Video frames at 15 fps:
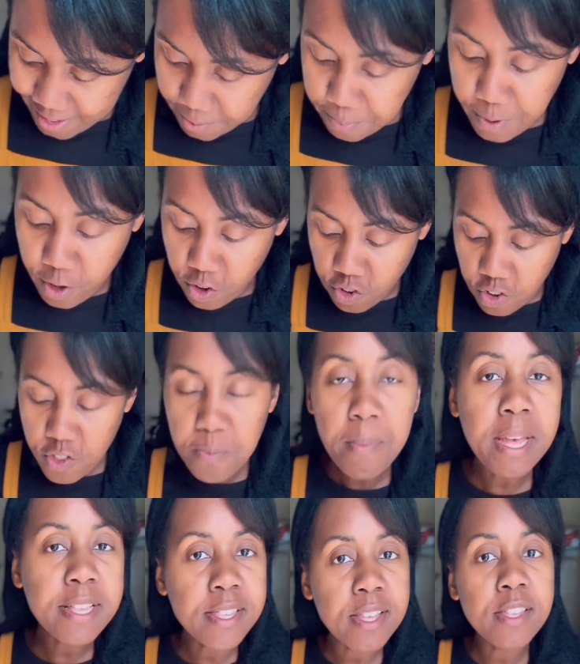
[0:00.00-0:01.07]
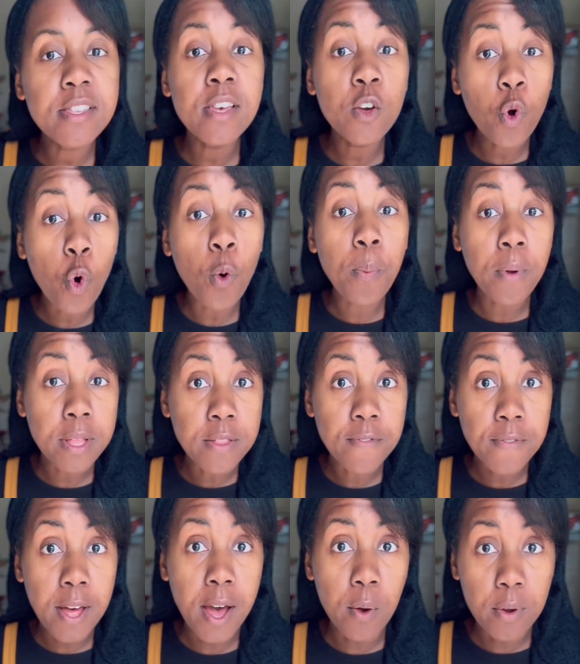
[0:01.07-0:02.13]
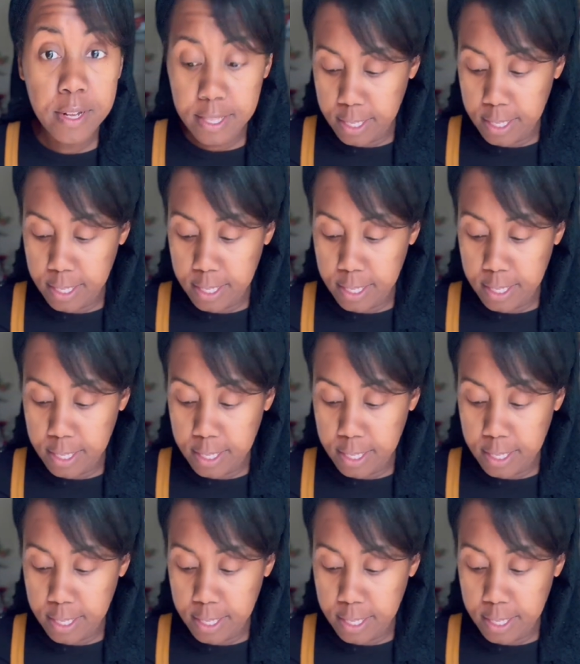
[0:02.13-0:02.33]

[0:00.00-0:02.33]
So you're just mixing to incorporate the flour at